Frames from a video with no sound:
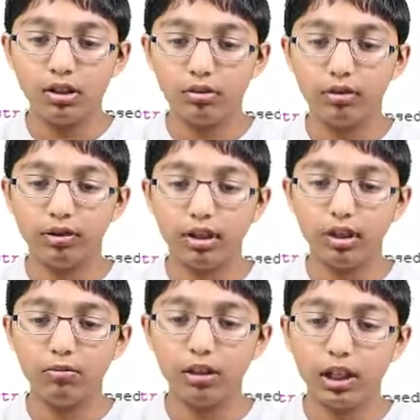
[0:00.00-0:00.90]
so you have to
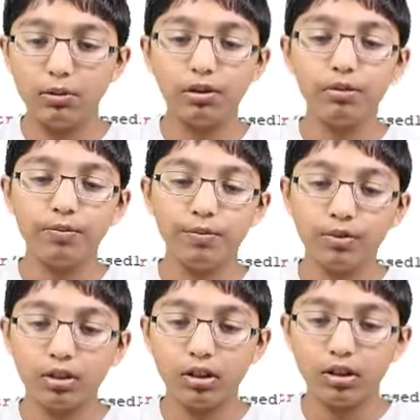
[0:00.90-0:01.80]
type label
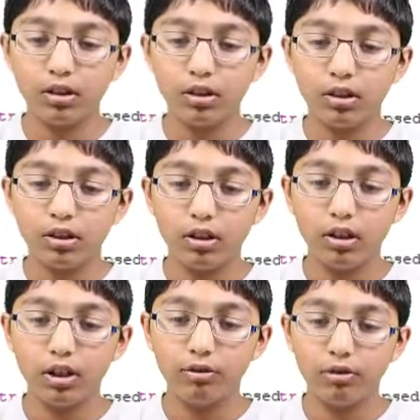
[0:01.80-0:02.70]

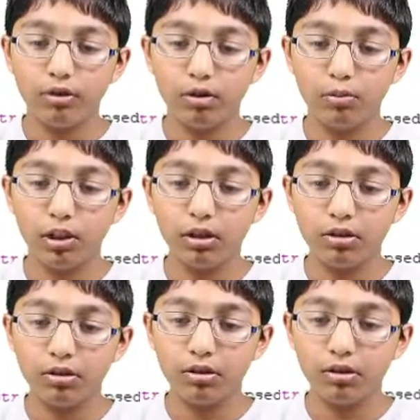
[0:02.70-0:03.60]
after a comma
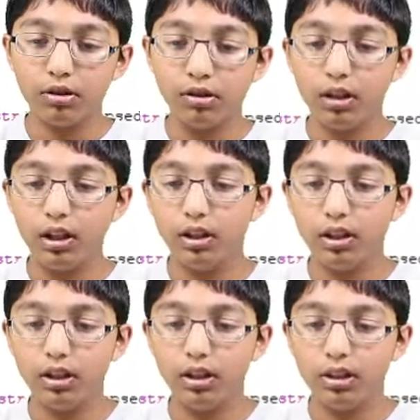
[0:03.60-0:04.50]

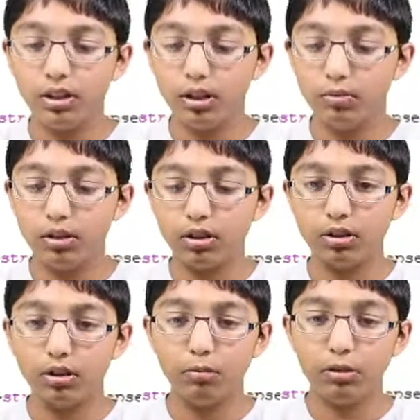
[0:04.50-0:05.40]
and then type
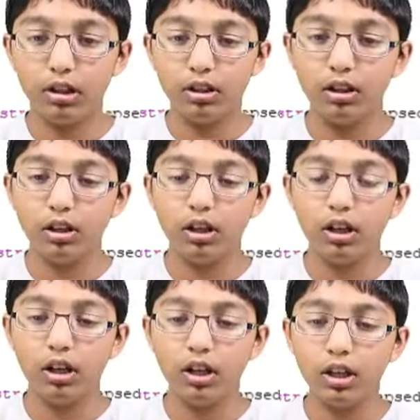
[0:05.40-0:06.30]
comma
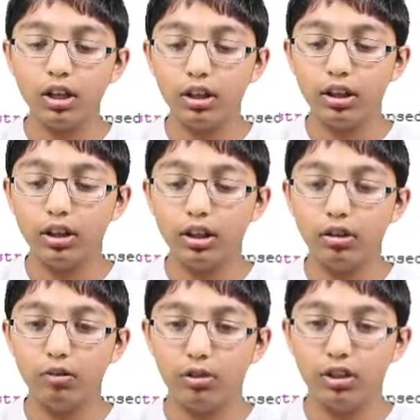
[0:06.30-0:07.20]
i and
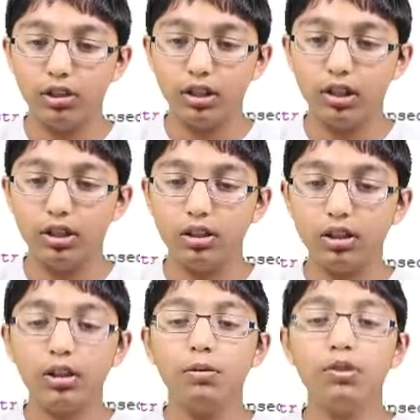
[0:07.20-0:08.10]
then comma j
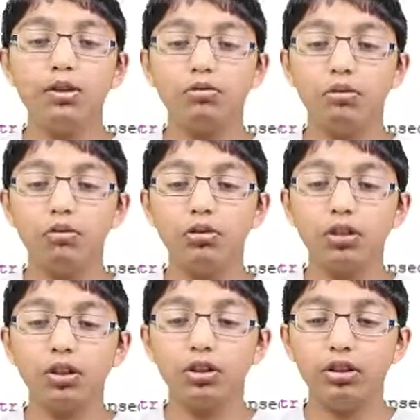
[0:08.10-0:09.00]
because we're
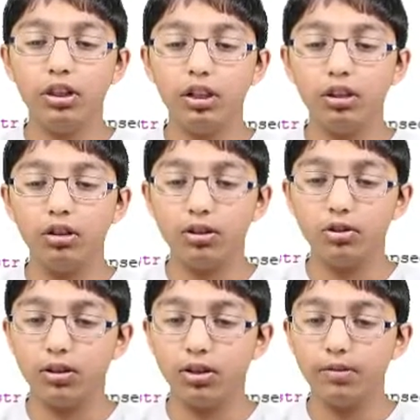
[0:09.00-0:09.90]
also going to need those
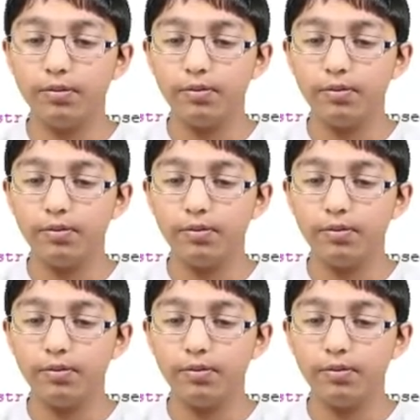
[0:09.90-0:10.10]
as well